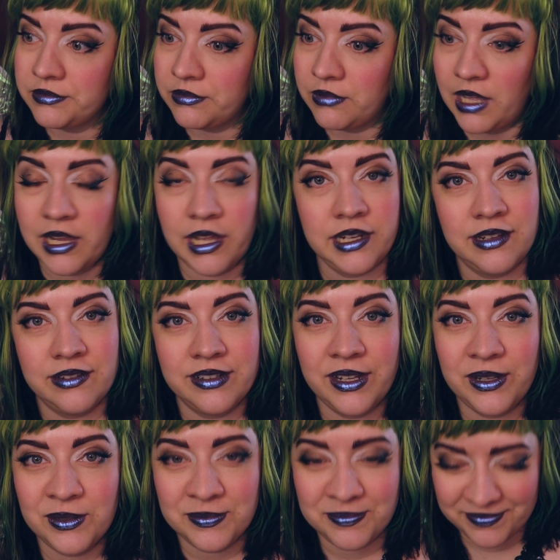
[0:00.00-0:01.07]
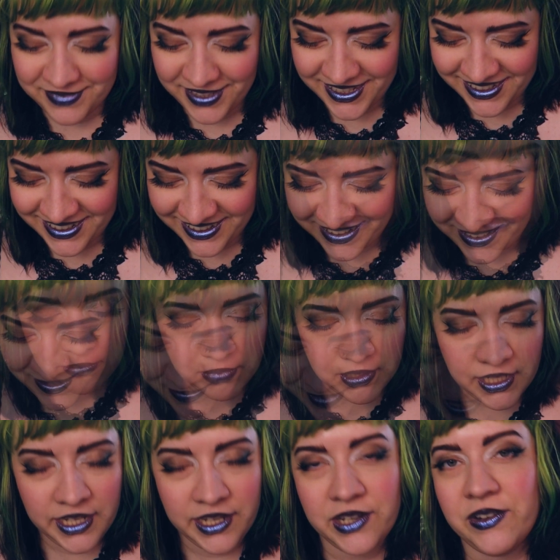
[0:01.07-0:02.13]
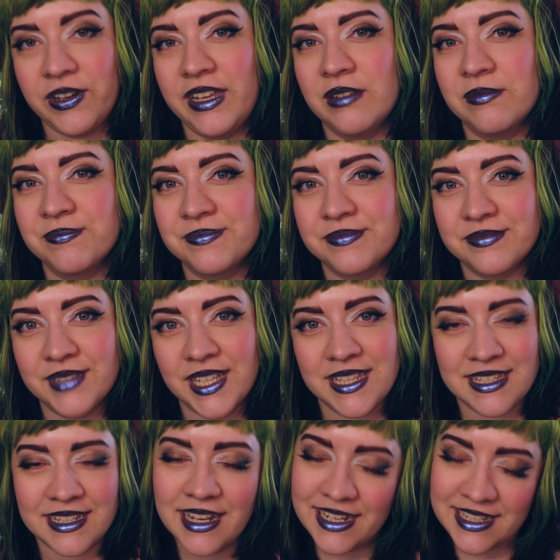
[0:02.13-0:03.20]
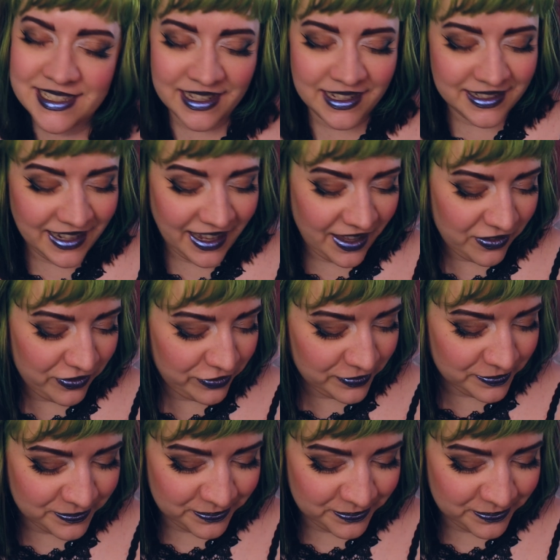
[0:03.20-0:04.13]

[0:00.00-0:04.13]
Well, I don't know. But I agree. It's a nice thing to have.